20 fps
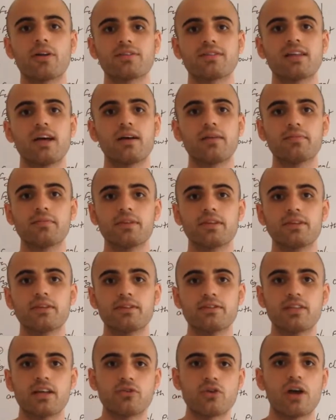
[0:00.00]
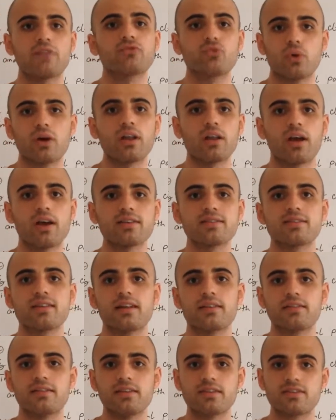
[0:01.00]
is that you have to realize
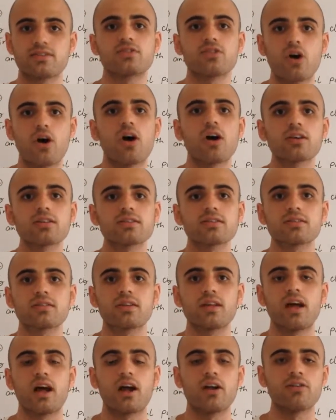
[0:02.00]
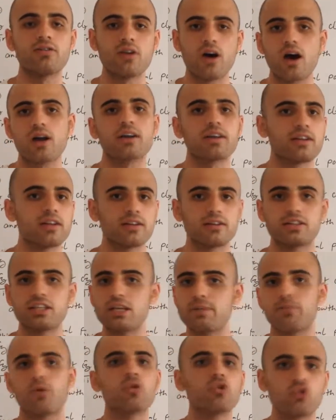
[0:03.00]
that these stocks are not gonna
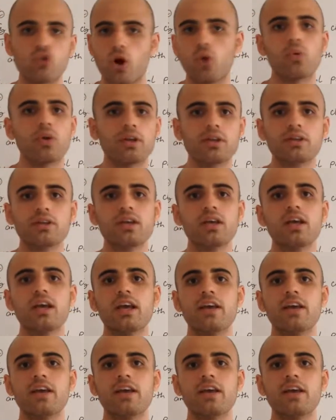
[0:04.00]
keep on growing